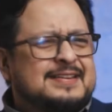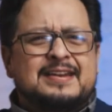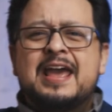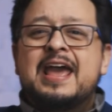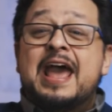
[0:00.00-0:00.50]
And,
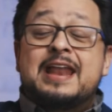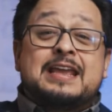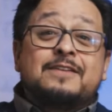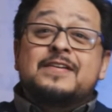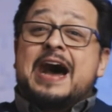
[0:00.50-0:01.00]
and
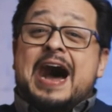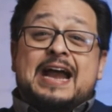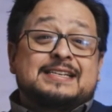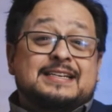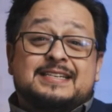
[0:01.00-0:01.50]
even
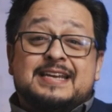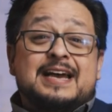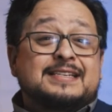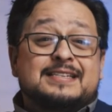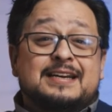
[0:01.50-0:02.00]
Isaac
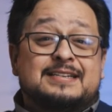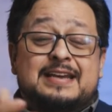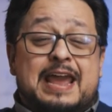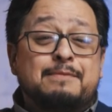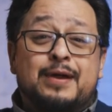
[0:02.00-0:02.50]
says to, to
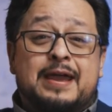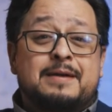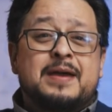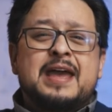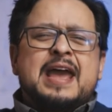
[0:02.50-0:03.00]
Abraham,